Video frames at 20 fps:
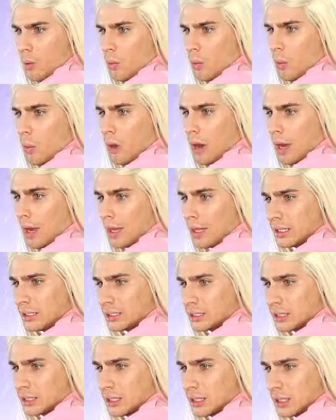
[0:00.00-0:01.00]

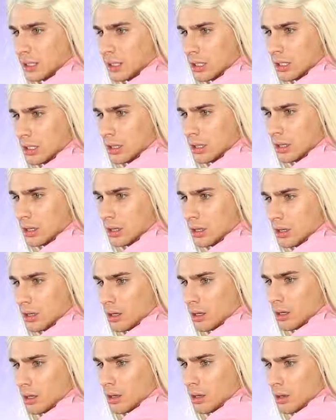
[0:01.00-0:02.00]
What?
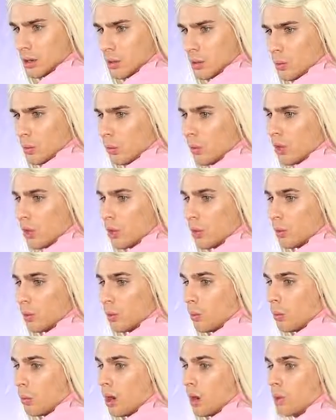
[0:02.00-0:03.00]

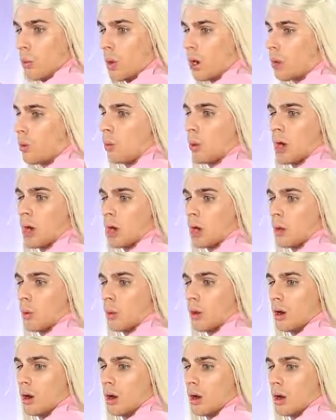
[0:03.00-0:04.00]
Whoa, whoa, whoa,
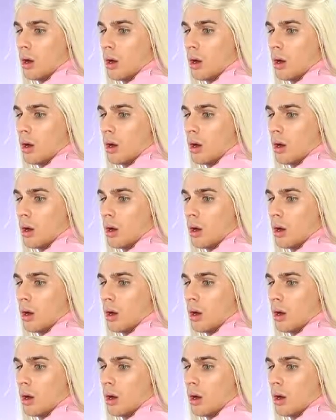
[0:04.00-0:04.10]
whoa.